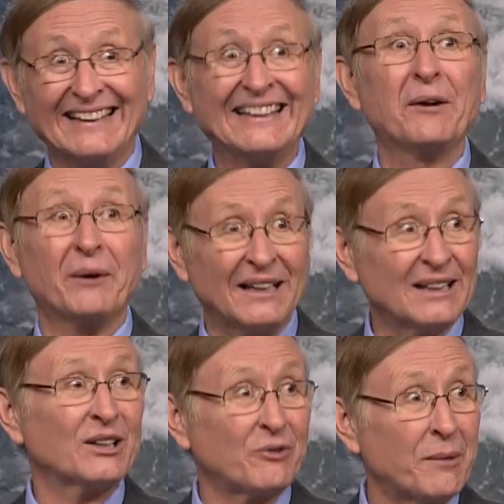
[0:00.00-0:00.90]
They run
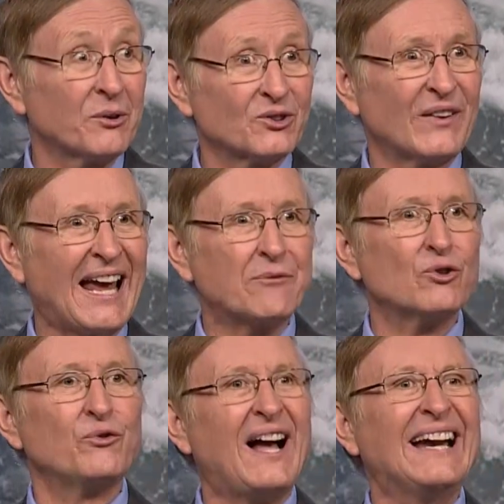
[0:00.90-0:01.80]
into trouble. So they have to
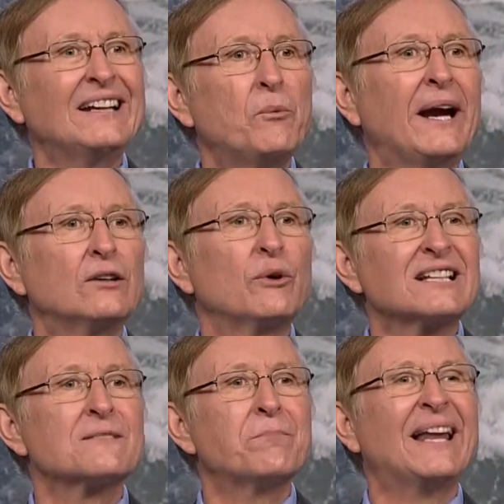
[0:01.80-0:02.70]
find a way to
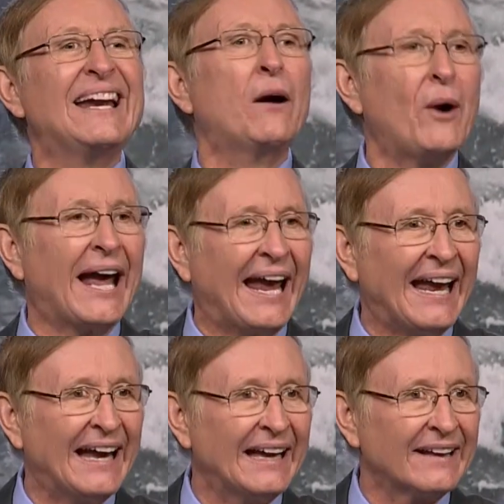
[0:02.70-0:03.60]
explain
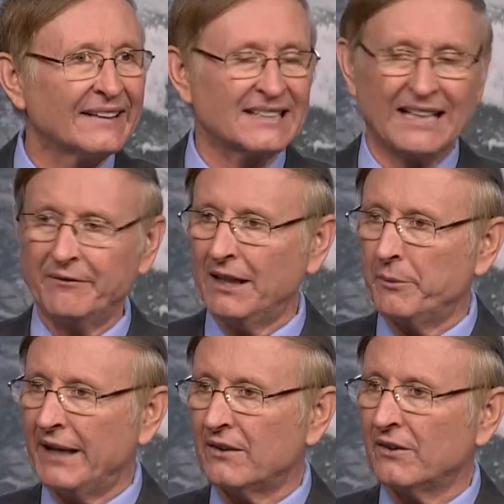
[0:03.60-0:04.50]
away the 70
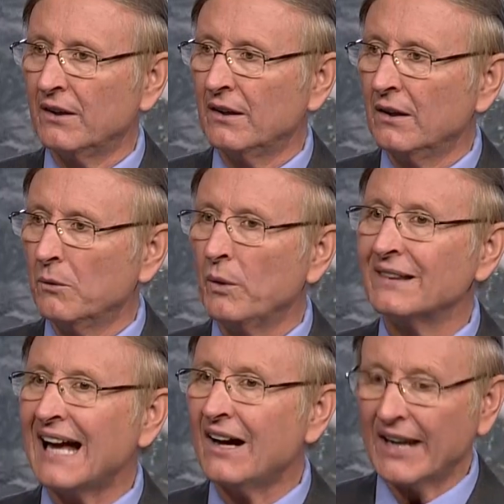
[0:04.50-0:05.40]
weeks
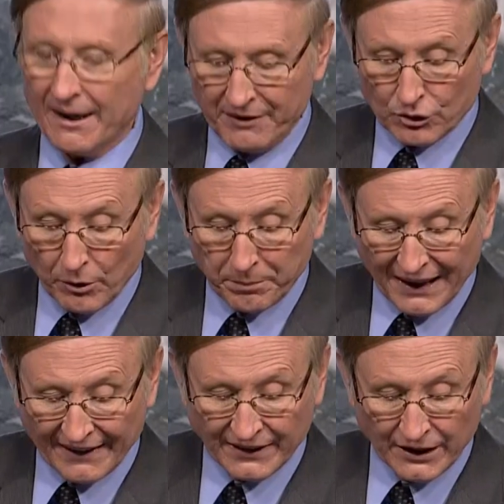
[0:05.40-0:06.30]
without having to
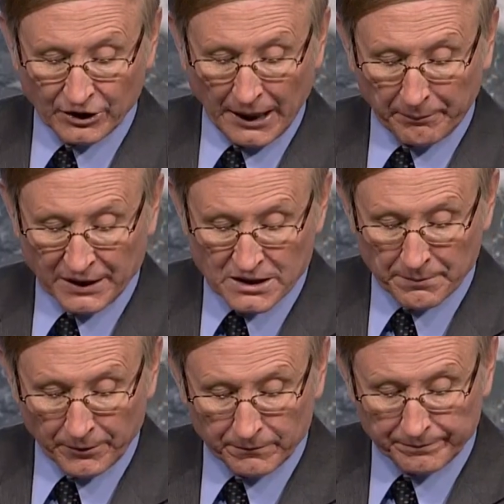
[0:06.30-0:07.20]
apply the year-day
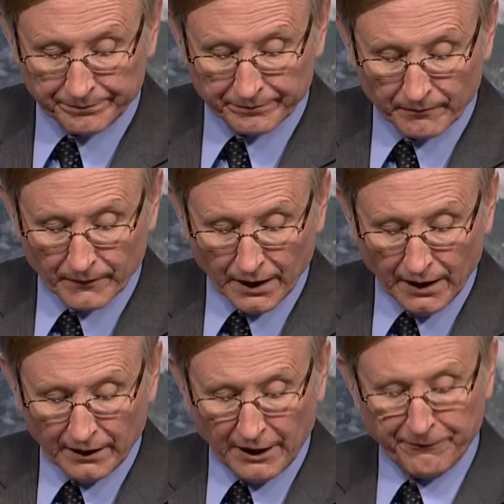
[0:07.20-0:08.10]
principle.
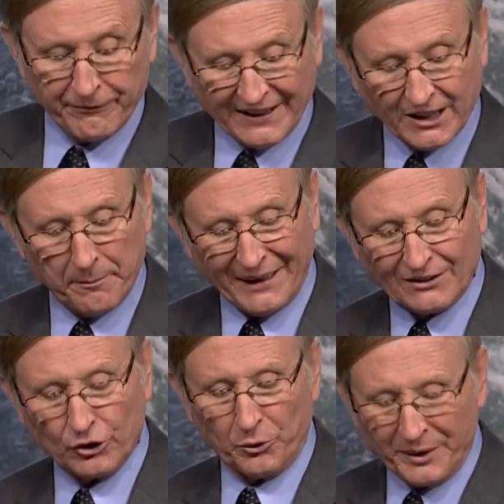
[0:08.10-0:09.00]
The
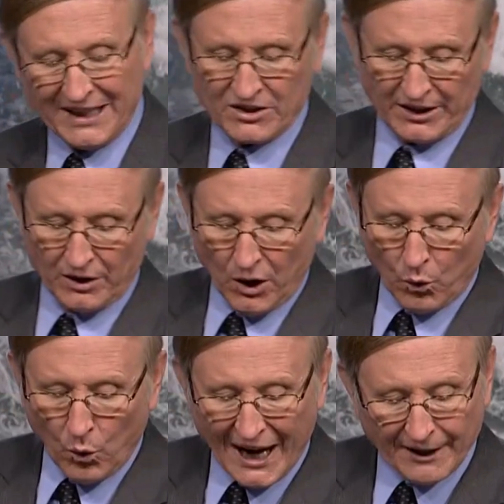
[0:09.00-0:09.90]
fundamental reason
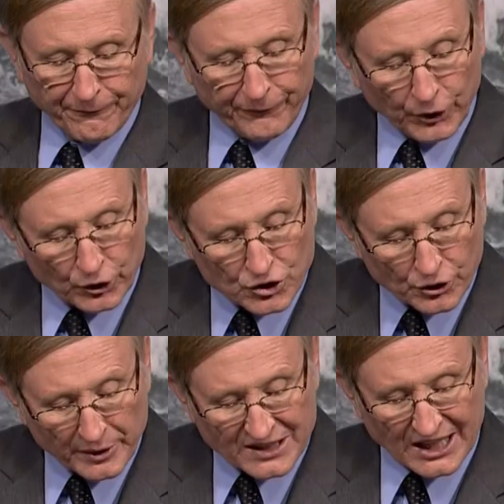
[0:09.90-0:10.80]
why
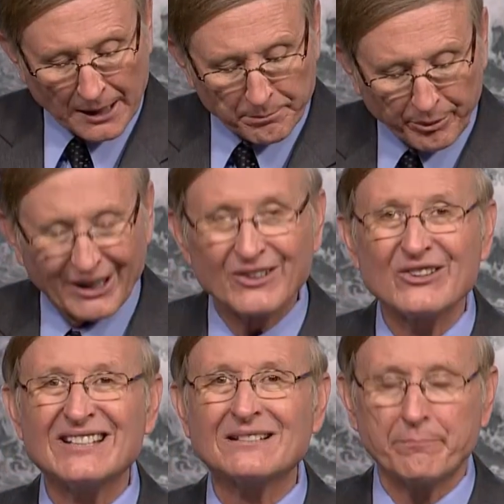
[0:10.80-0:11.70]
futurist and
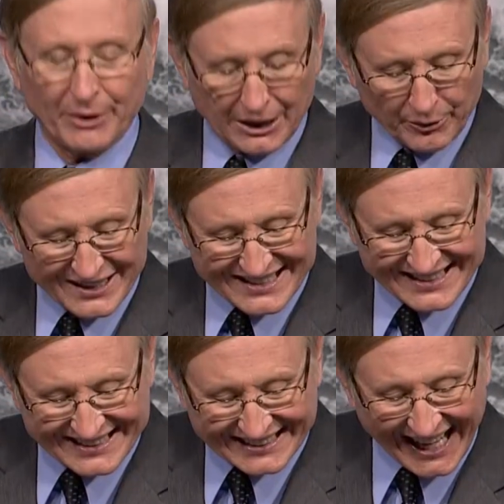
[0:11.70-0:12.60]

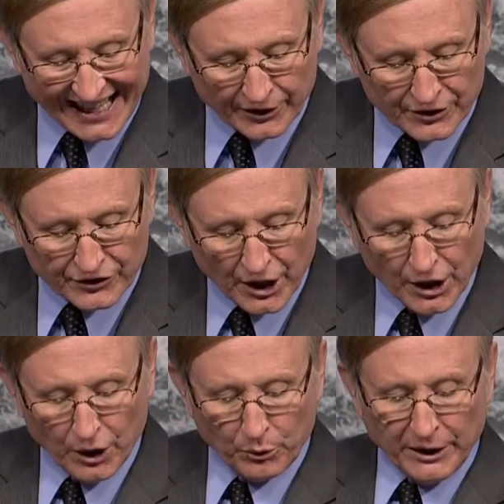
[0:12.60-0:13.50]
preterist scholars
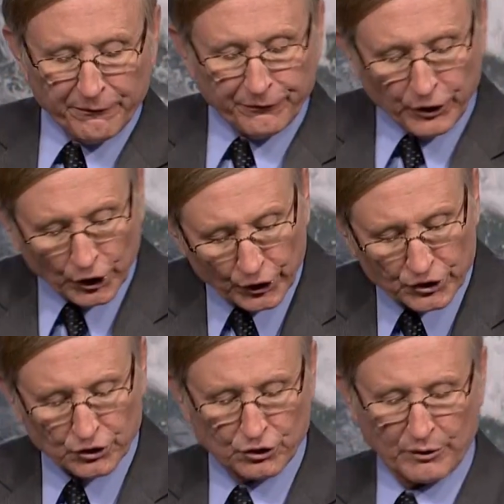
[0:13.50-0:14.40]
refuse
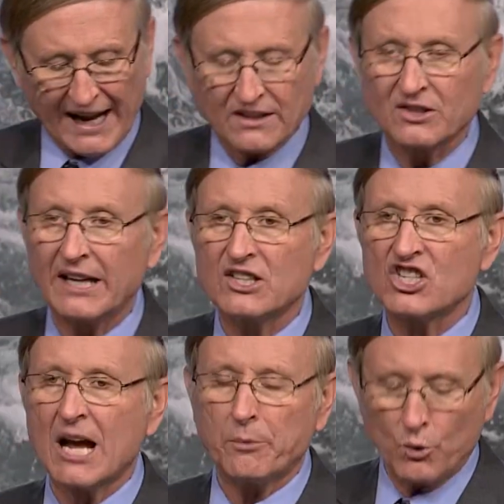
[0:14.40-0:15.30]
to translate
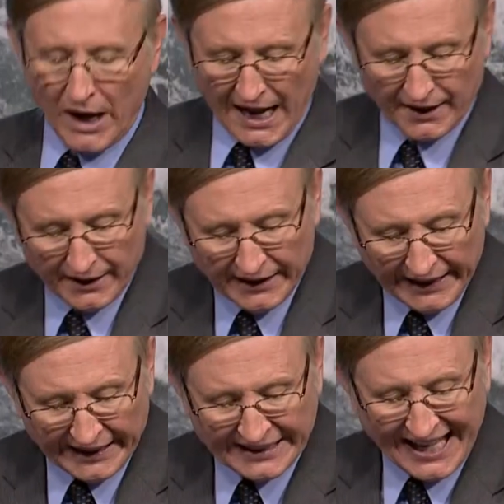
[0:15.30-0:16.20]
Shavuah
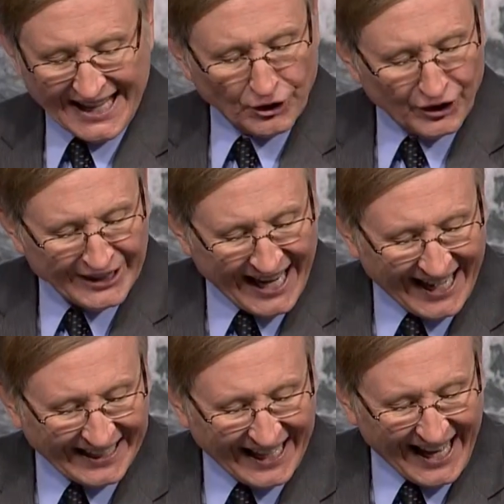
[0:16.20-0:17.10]
in Daniel
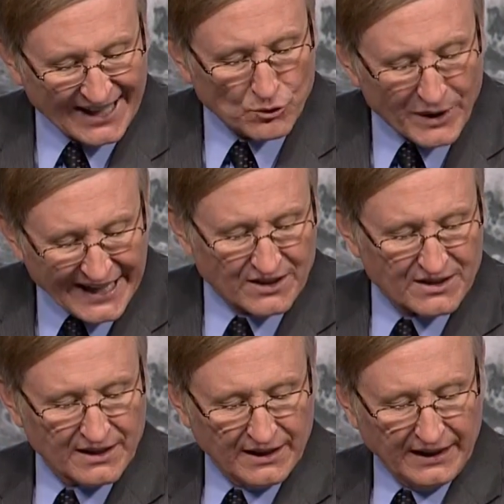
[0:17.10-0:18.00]
9 as
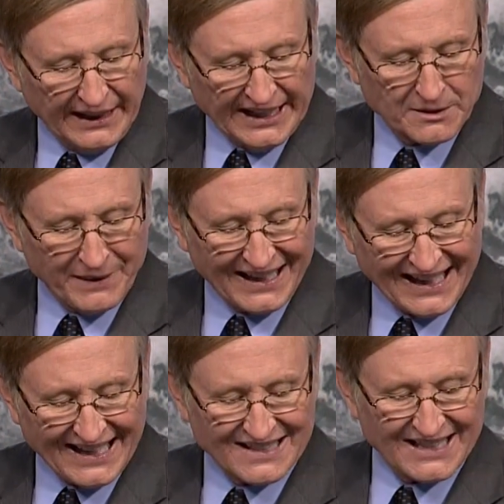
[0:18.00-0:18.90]
weeks is
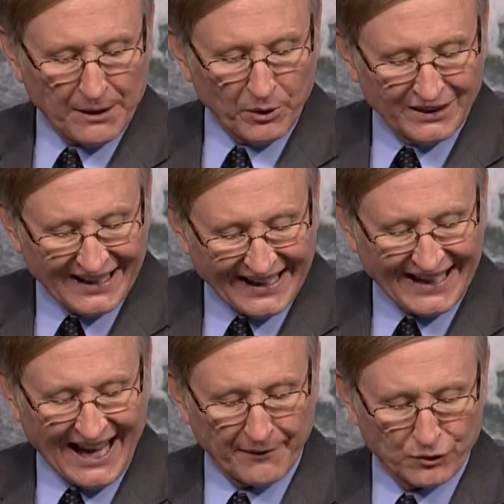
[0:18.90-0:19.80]
because they would then
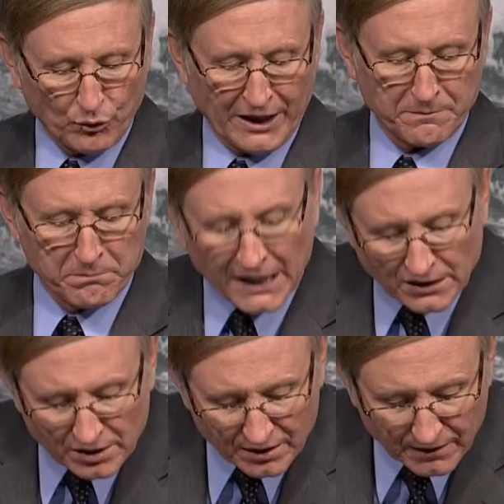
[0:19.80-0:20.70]
have to
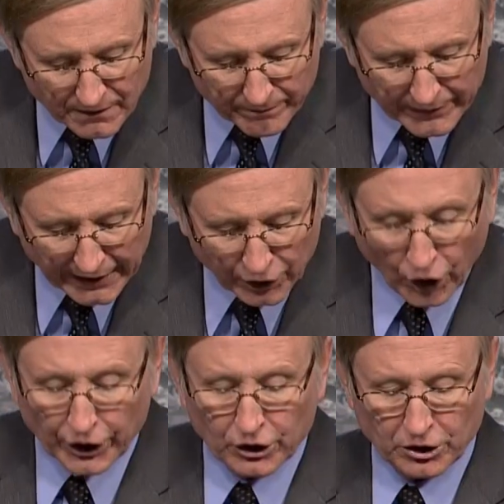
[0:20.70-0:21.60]
admit, in
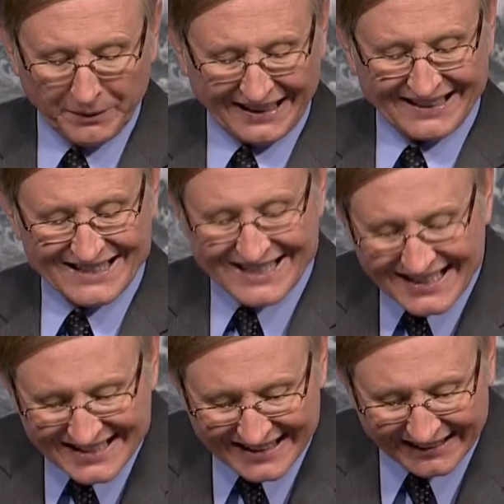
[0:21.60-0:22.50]
order to be
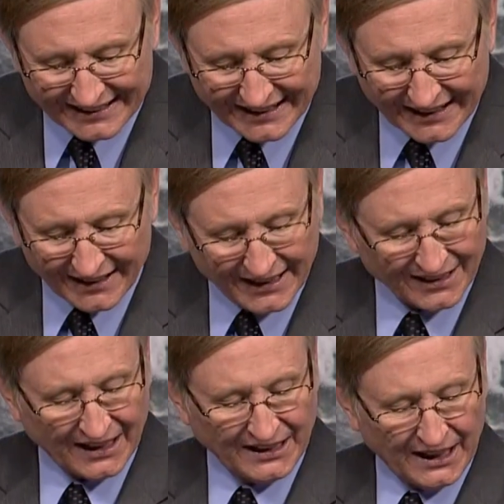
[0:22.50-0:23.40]
consistent, that
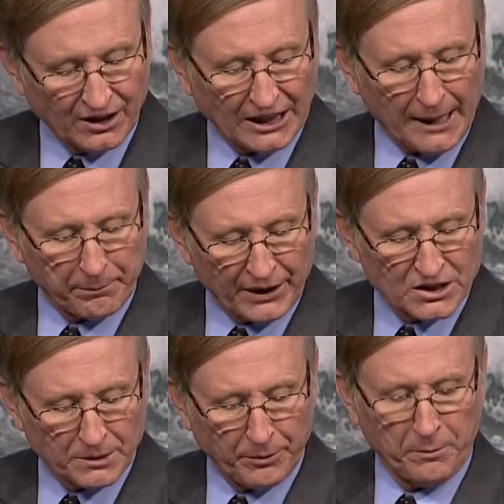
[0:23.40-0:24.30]
the year-day
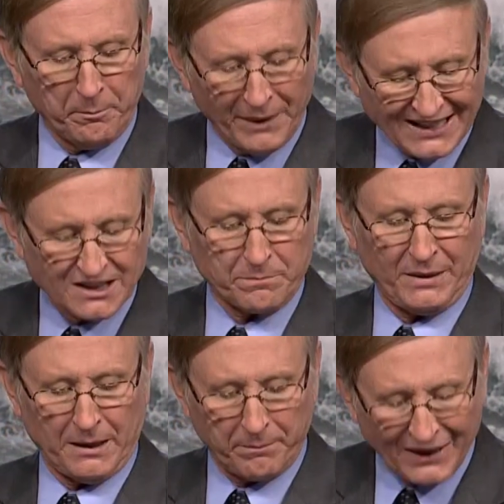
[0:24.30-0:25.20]
principle must
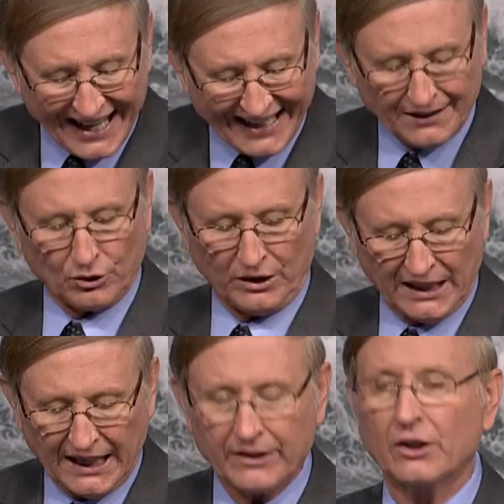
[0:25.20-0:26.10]
be applied to the
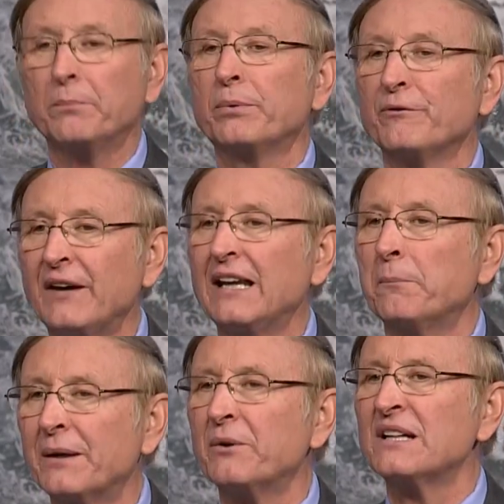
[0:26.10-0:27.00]
other prophetic
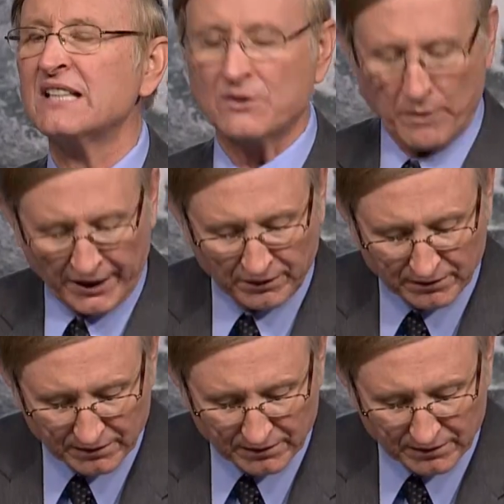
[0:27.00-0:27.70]
periods as well.